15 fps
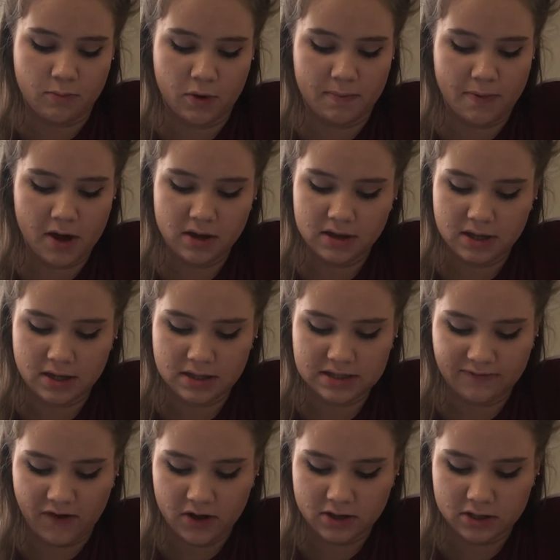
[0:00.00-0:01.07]
We both
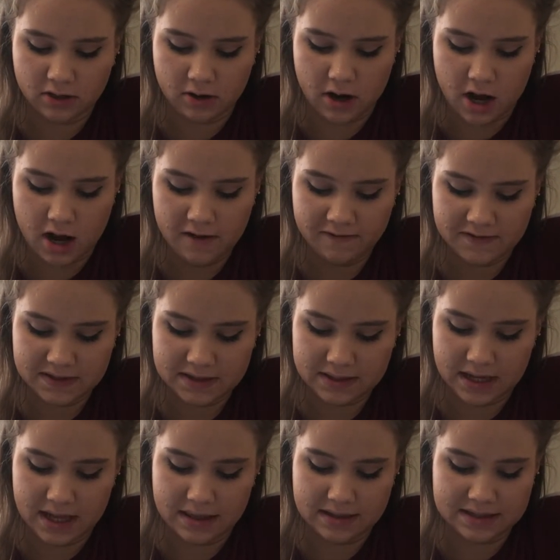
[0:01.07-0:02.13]
use photographs
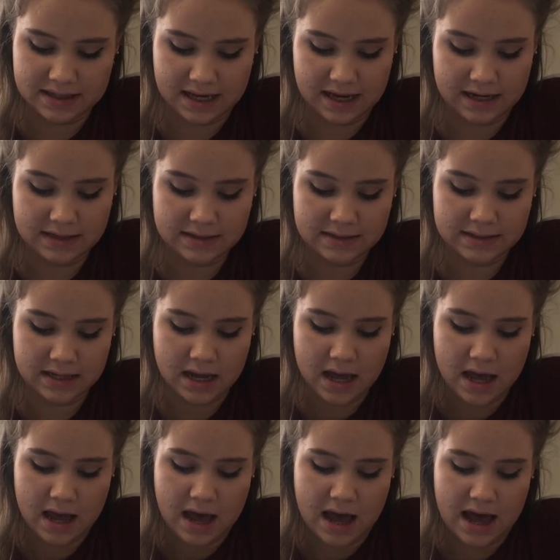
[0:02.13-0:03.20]
in scenes,
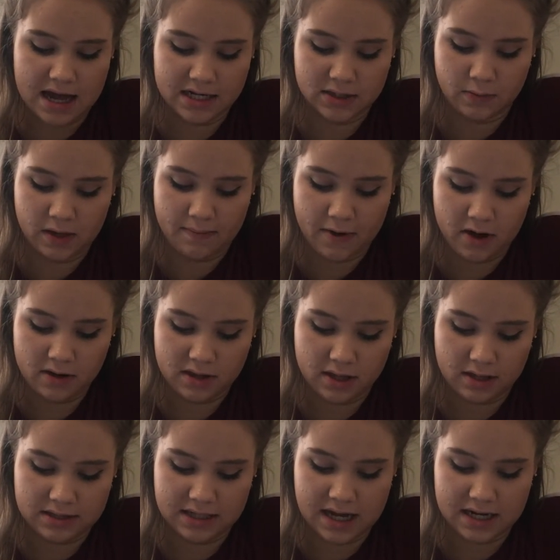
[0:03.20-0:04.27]
and we both
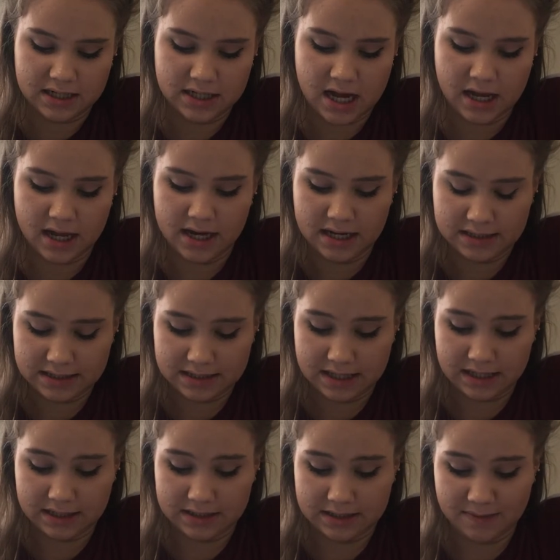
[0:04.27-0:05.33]
use the
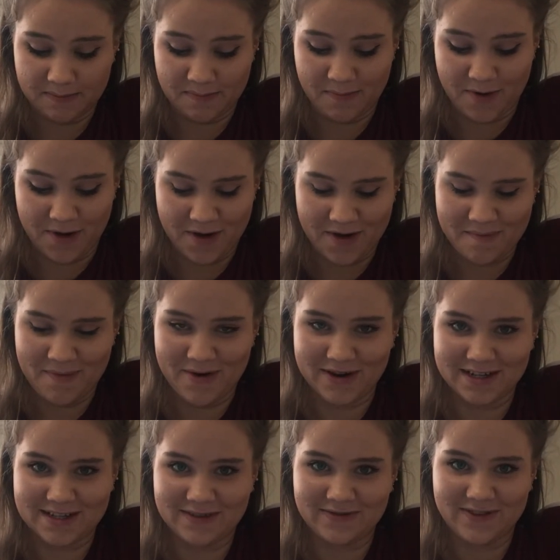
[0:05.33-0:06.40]
antagonistic's
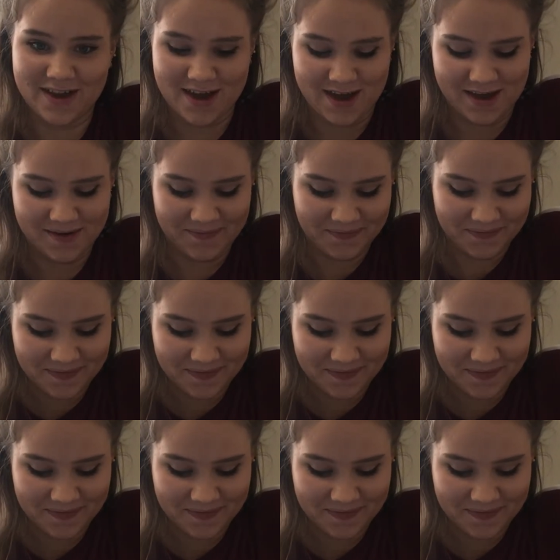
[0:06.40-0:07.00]
point of view.